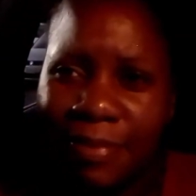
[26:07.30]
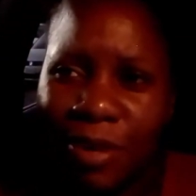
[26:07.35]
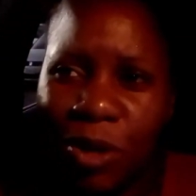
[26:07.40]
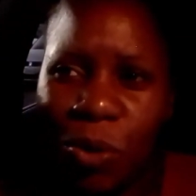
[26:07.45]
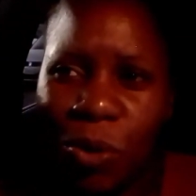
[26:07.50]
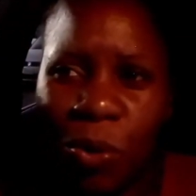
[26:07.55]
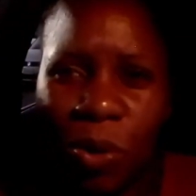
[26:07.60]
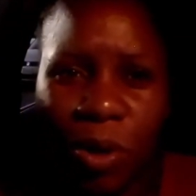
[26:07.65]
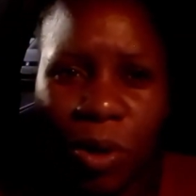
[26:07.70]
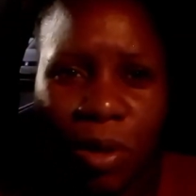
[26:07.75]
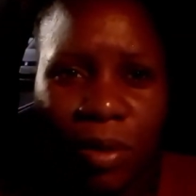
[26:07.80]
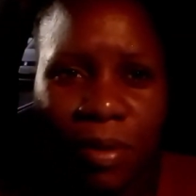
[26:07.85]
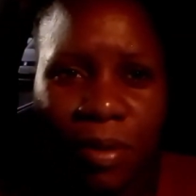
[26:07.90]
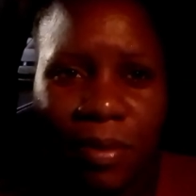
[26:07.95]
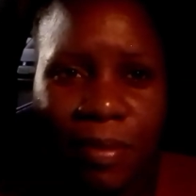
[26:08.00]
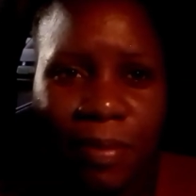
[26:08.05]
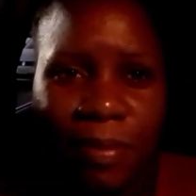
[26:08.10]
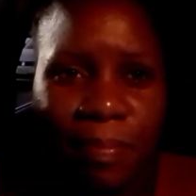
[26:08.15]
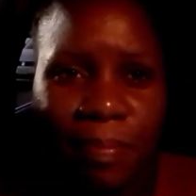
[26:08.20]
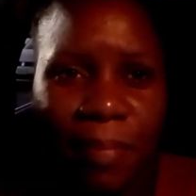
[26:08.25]
look,
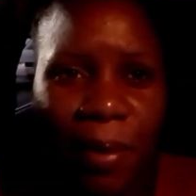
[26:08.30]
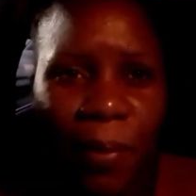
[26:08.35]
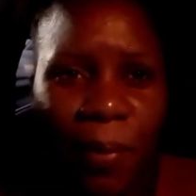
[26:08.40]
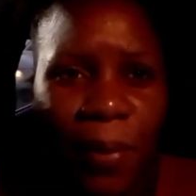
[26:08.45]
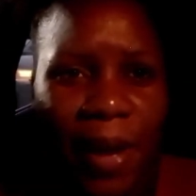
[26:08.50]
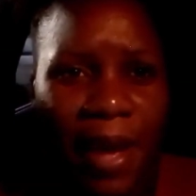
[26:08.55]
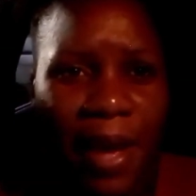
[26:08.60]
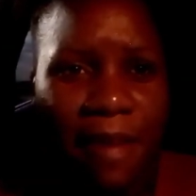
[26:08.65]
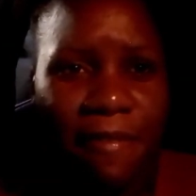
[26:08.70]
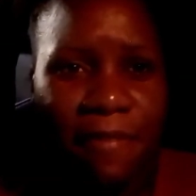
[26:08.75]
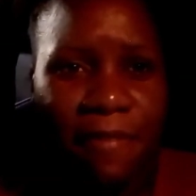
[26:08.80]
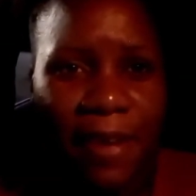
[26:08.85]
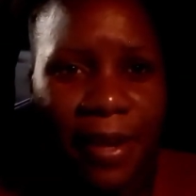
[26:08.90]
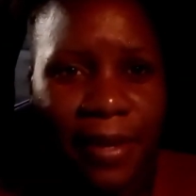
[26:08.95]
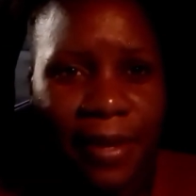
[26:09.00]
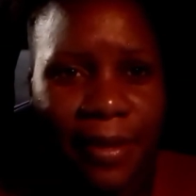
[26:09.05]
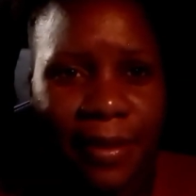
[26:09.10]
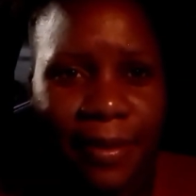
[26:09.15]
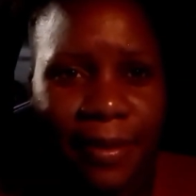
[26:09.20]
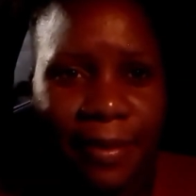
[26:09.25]
make we are a fat,
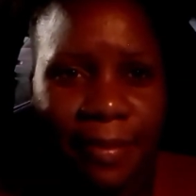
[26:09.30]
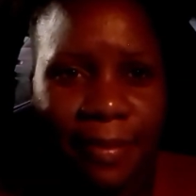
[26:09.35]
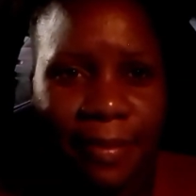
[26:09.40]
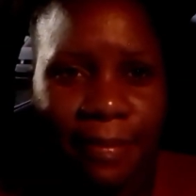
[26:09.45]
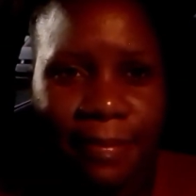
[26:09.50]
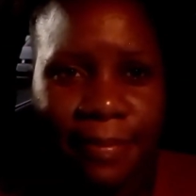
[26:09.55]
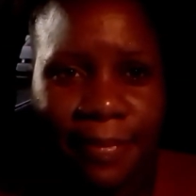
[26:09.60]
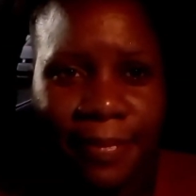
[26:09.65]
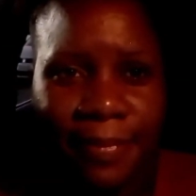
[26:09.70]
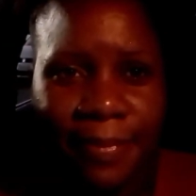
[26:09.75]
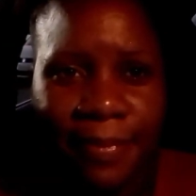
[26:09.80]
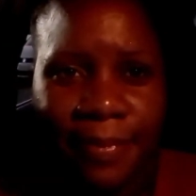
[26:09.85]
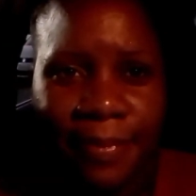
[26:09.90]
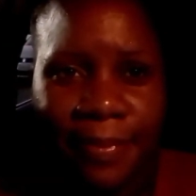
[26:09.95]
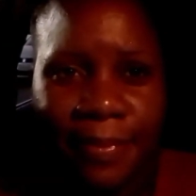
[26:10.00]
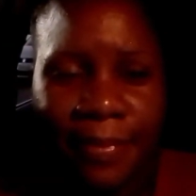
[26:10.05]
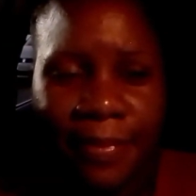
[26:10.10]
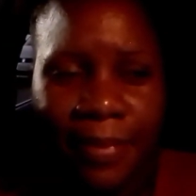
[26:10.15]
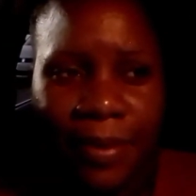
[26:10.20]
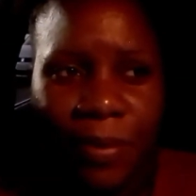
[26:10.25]

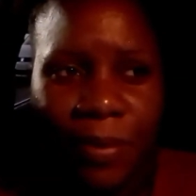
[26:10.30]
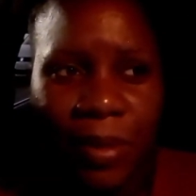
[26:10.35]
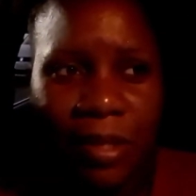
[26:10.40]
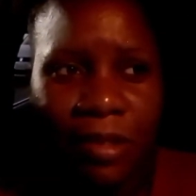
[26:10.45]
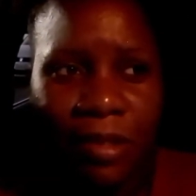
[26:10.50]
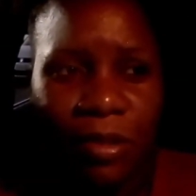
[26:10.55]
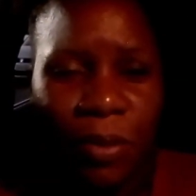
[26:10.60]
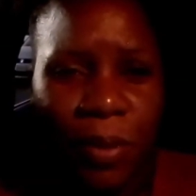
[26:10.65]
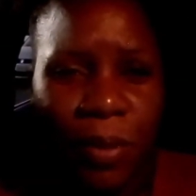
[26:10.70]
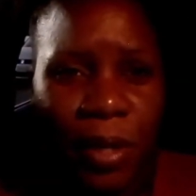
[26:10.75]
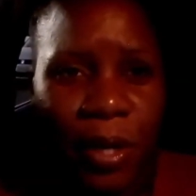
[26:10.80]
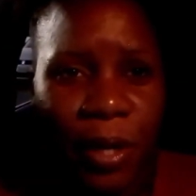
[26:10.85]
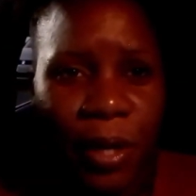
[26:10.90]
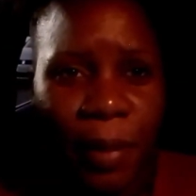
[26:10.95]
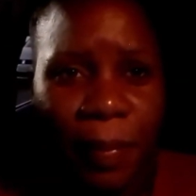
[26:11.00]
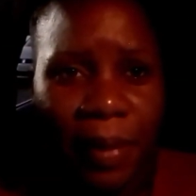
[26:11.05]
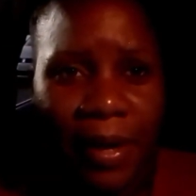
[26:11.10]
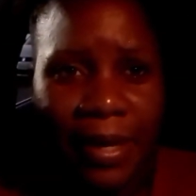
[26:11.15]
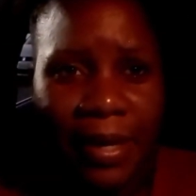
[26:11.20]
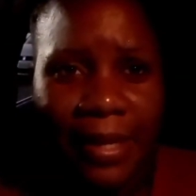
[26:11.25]
what is out there in the
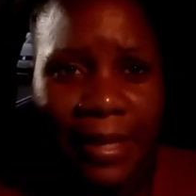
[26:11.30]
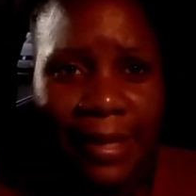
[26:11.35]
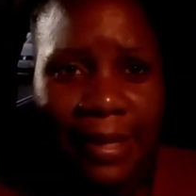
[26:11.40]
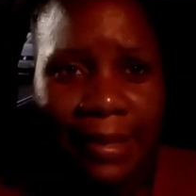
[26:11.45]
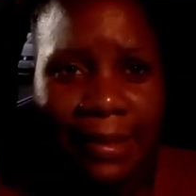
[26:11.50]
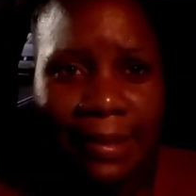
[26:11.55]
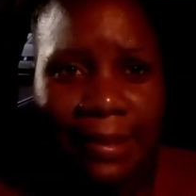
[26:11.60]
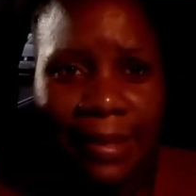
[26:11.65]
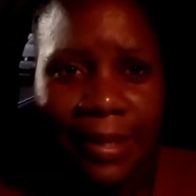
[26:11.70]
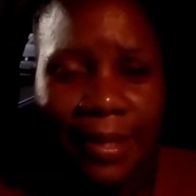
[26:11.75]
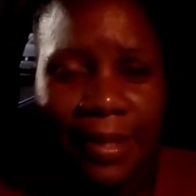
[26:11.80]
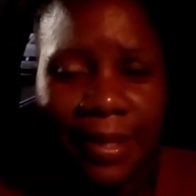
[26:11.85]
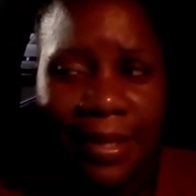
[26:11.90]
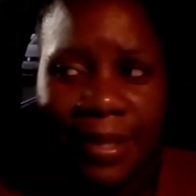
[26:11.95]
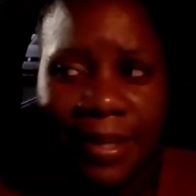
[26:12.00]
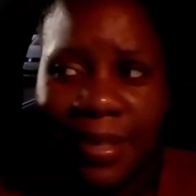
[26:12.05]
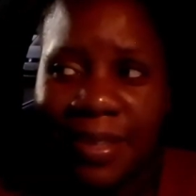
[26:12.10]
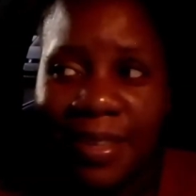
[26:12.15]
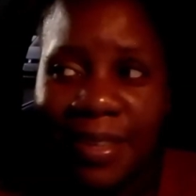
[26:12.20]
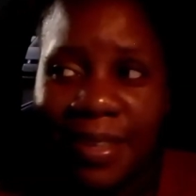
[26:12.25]
market,
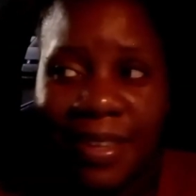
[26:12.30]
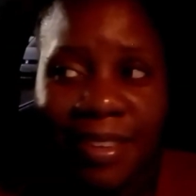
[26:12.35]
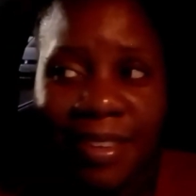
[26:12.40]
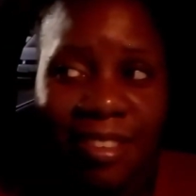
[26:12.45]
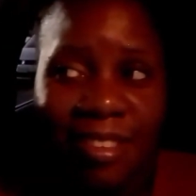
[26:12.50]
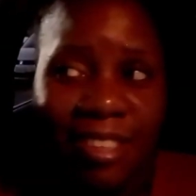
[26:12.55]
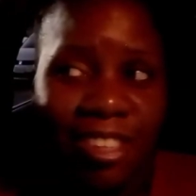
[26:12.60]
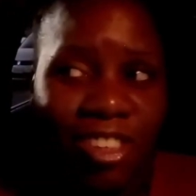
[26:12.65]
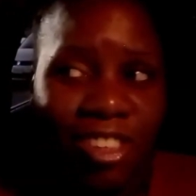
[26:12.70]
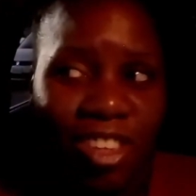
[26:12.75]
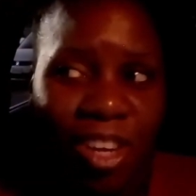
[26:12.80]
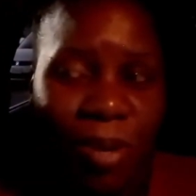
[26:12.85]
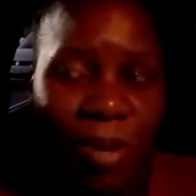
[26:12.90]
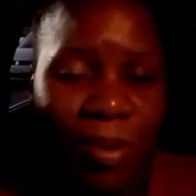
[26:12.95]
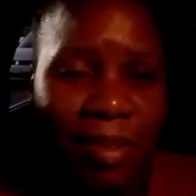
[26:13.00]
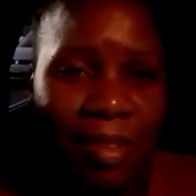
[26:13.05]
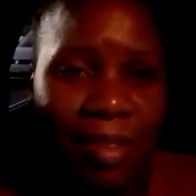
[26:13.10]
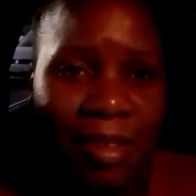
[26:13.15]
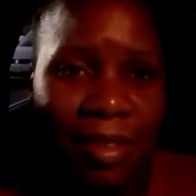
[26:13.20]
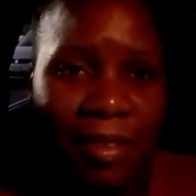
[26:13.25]
let's enjoy
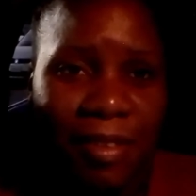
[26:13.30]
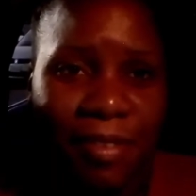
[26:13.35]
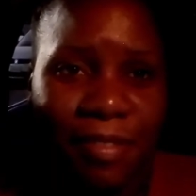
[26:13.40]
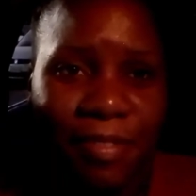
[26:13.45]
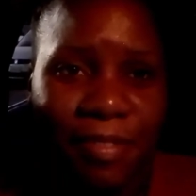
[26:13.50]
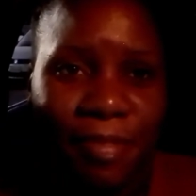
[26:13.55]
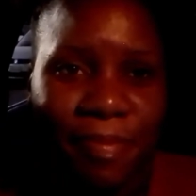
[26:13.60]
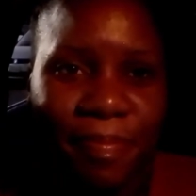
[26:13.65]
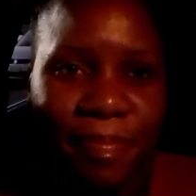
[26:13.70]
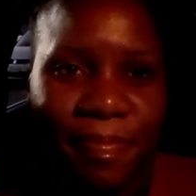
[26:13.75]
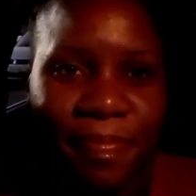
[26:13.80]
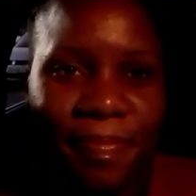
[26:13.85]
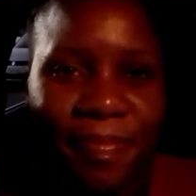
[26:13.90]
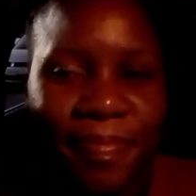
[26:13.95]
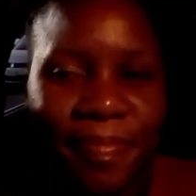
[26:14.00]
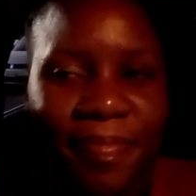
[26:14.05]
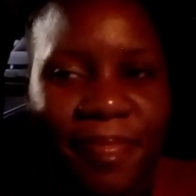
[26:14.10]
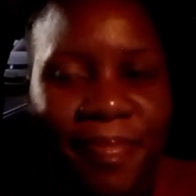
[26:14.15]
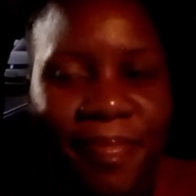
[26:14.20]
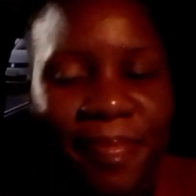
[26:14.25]
ourselves,
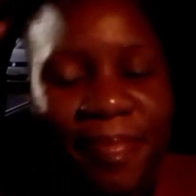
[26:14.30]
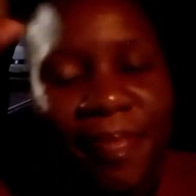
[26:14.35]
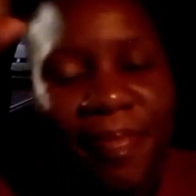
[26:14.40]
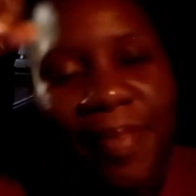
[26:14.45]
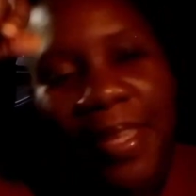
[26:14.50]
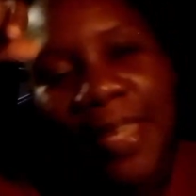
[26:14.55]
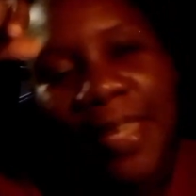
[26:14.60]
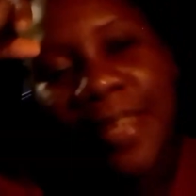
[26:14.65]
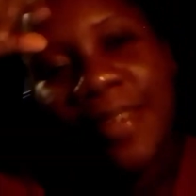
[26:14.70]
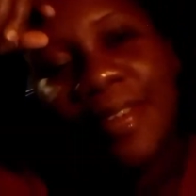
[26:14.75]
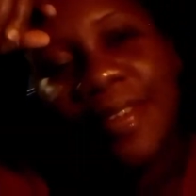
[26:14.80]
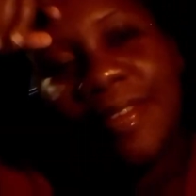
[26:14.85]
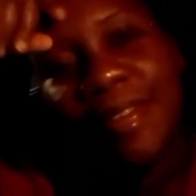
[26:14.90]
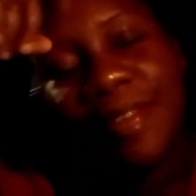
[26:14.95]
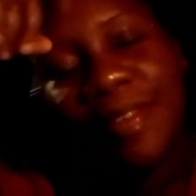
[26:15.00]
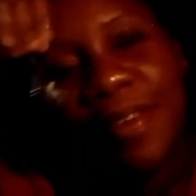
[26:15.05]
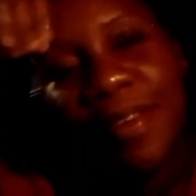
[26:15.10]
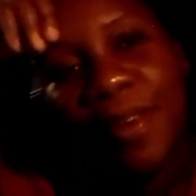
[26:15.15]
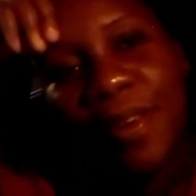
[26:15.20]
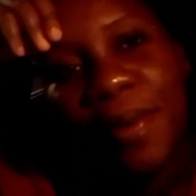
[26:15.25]
you know,
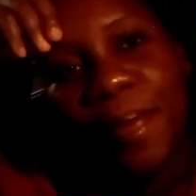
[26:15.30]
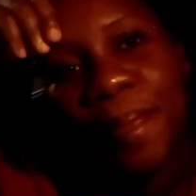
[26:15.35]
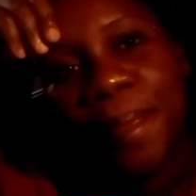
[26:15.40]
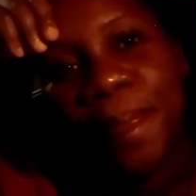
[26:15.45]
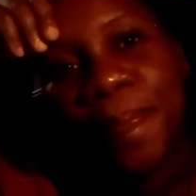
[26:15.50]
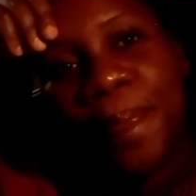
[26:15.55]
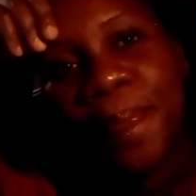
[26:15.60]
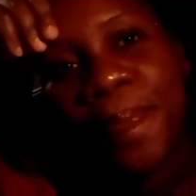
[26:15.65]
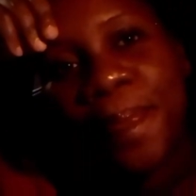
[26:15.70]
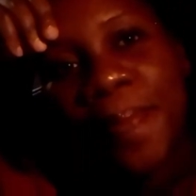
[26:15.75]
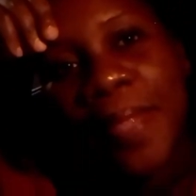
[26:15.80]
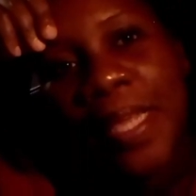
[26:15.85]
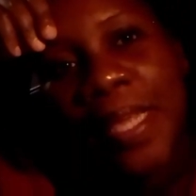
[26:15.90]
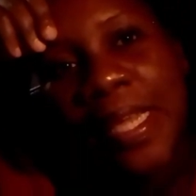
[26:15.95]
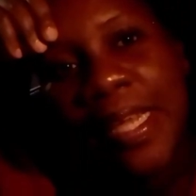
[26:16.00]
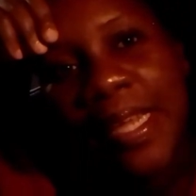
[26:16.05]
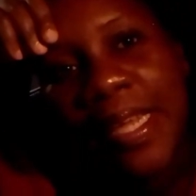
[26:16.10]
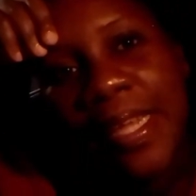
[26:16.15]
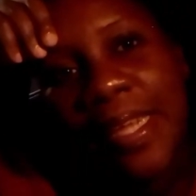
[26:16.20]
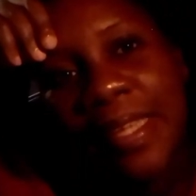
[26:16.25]
so
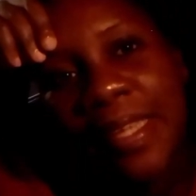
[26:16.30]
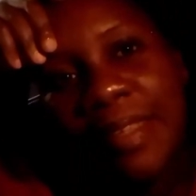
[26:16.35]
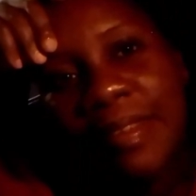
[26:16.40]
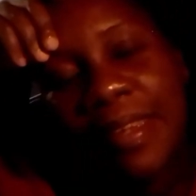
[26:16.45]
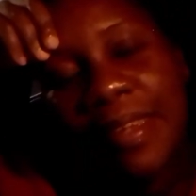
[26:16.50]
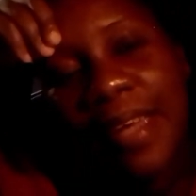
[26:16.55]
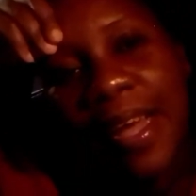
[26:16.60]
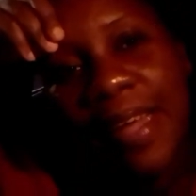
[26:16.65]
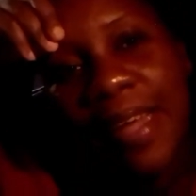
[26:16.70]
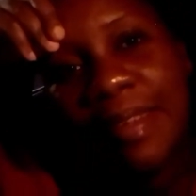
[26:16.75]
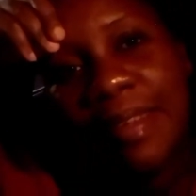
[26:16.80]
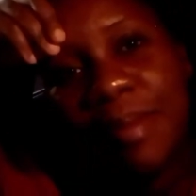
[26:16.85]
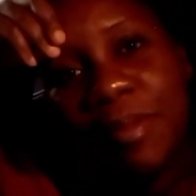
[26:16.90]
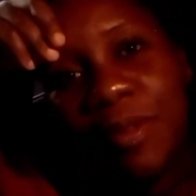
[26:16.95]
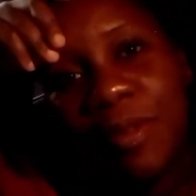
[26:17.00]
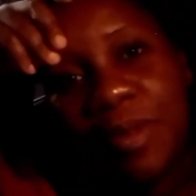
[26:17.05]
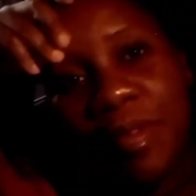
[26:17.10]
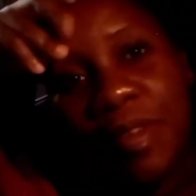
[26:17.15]
guys, I'm so